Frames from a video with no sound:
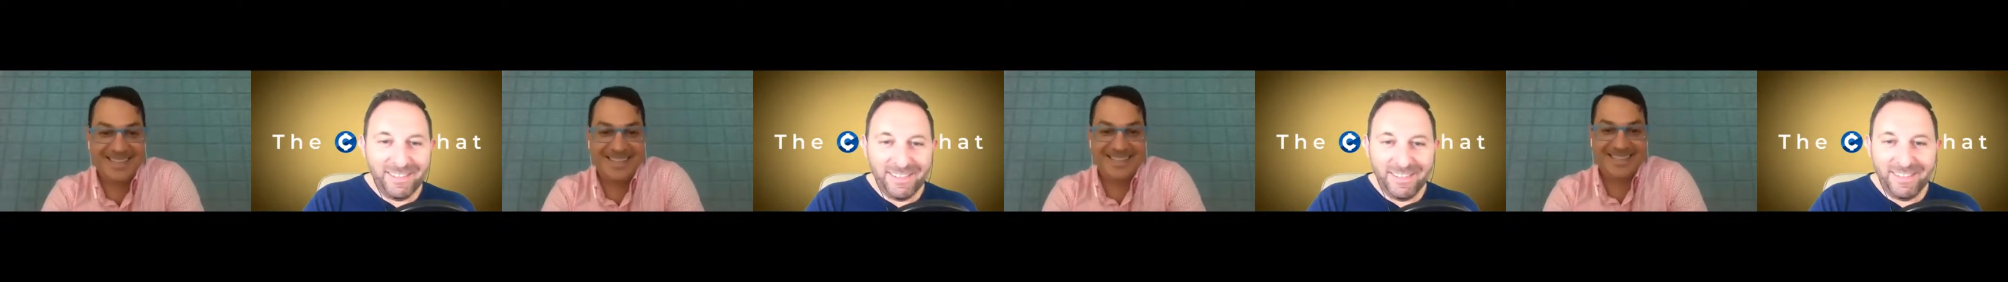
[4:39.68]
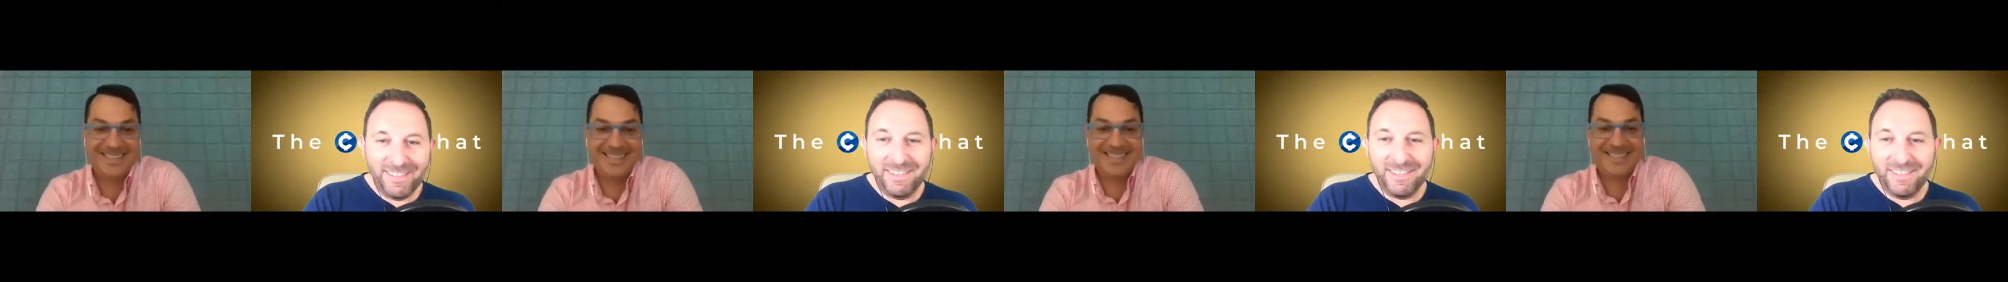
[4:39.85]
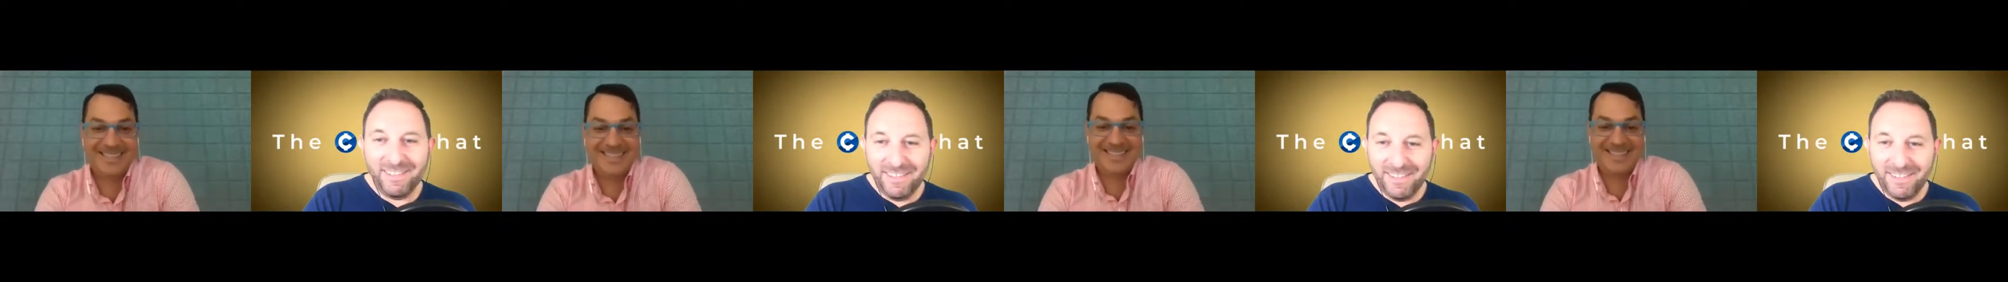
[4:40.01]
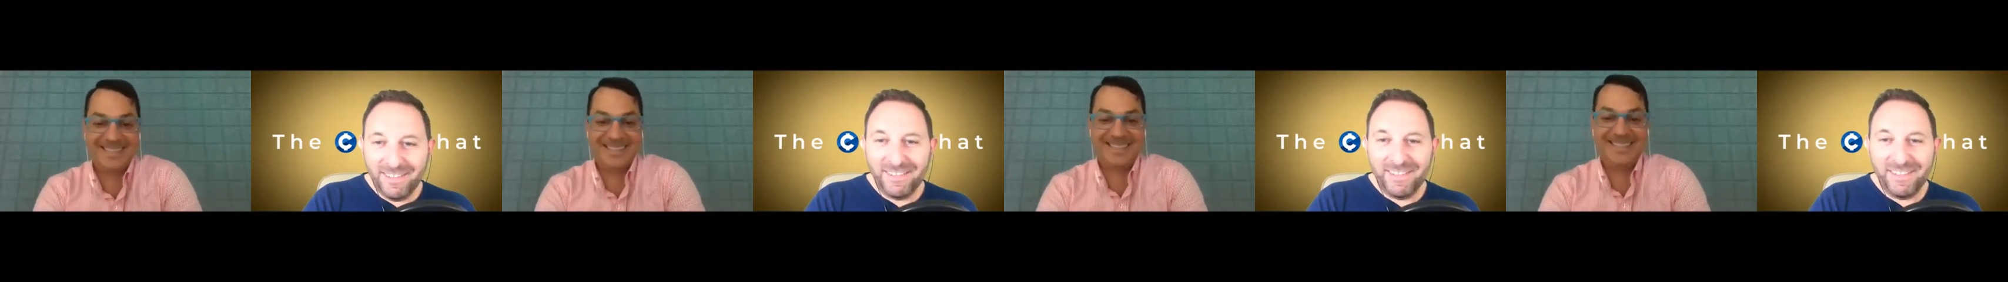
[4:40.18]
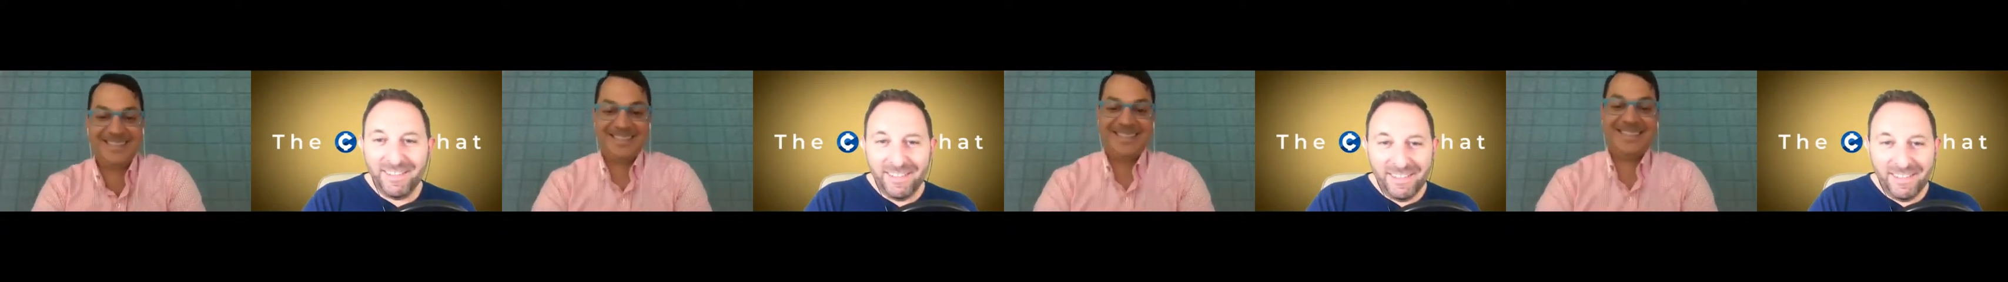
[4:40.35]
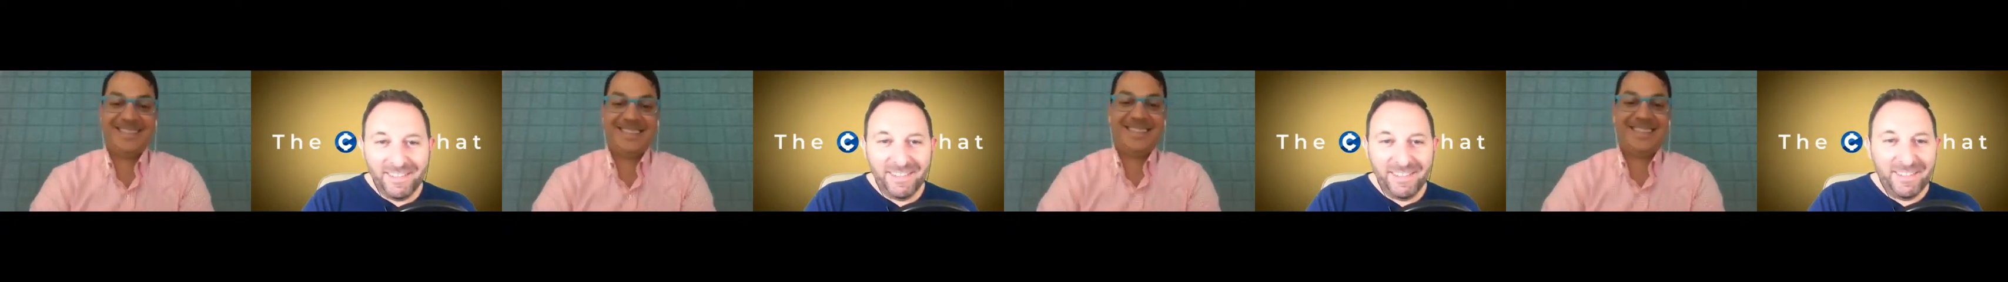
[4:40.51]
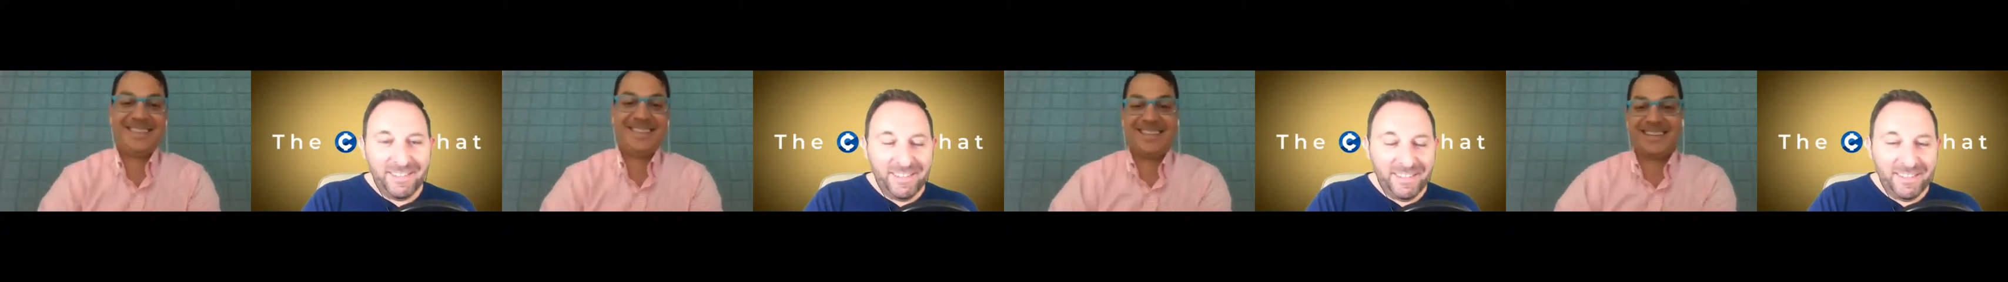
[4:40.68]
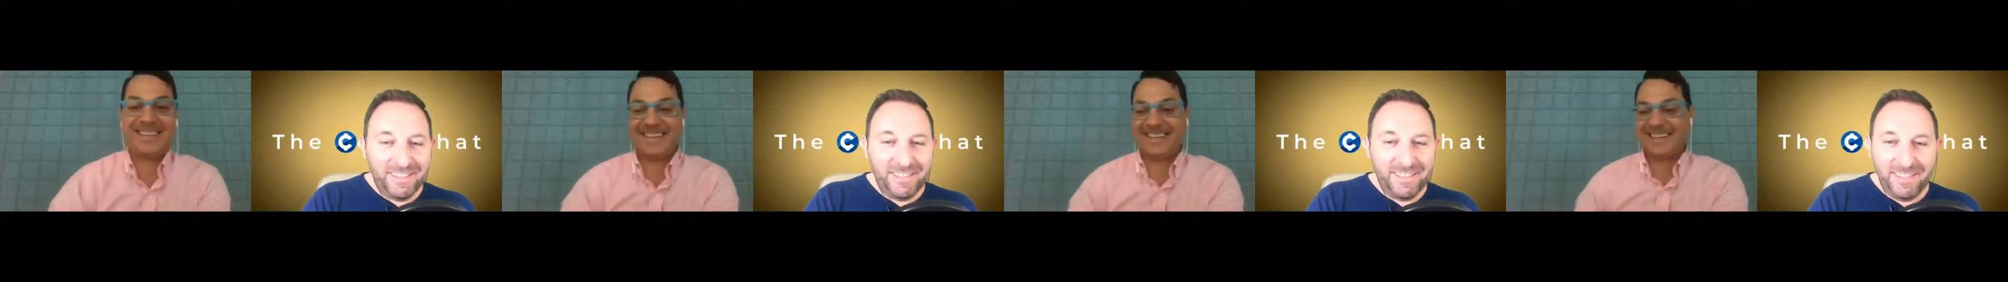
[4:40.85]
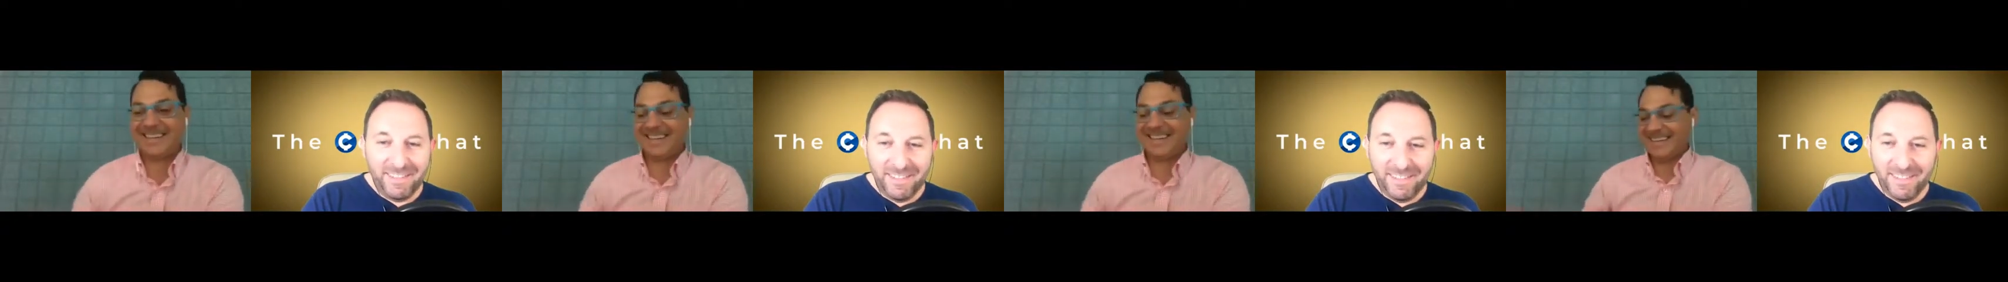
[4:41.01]

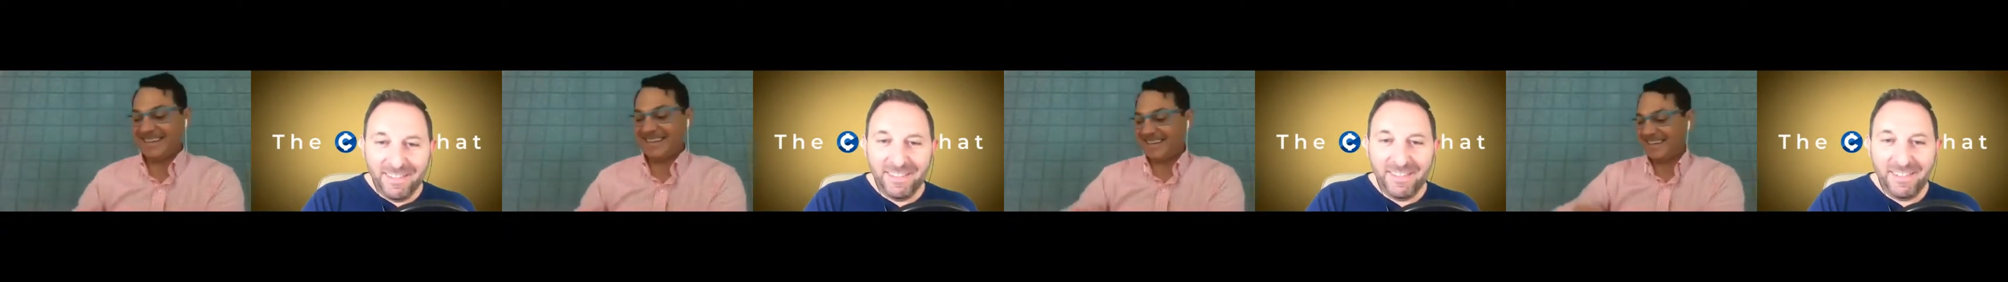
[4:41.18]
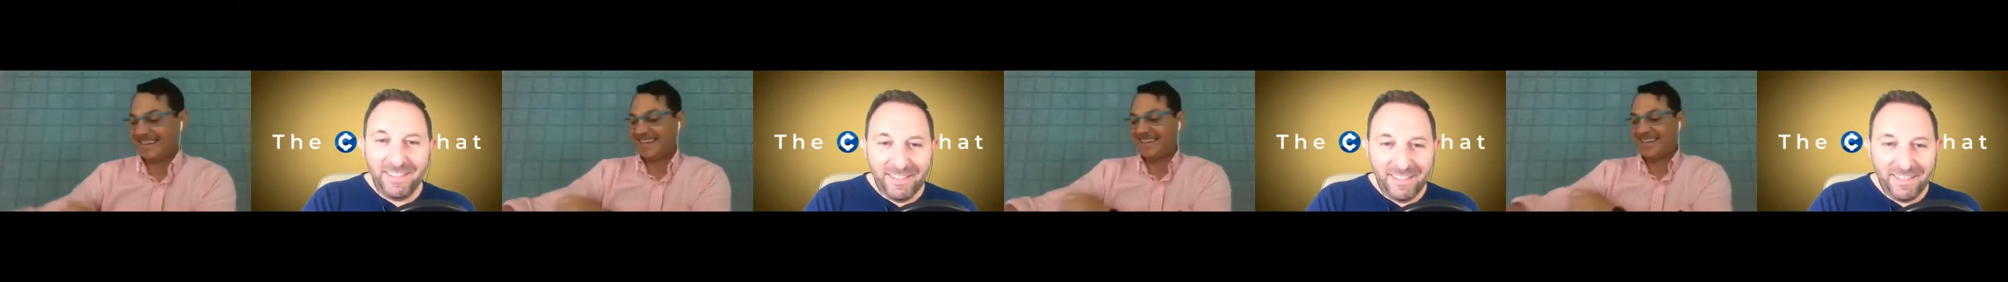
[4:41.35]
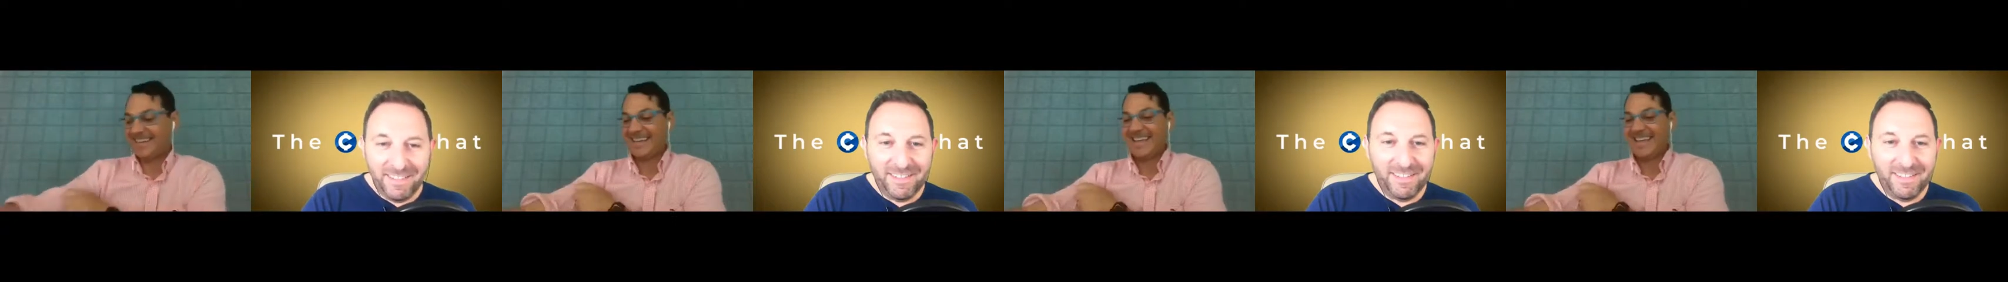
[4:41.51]
No one is speaking in this clip.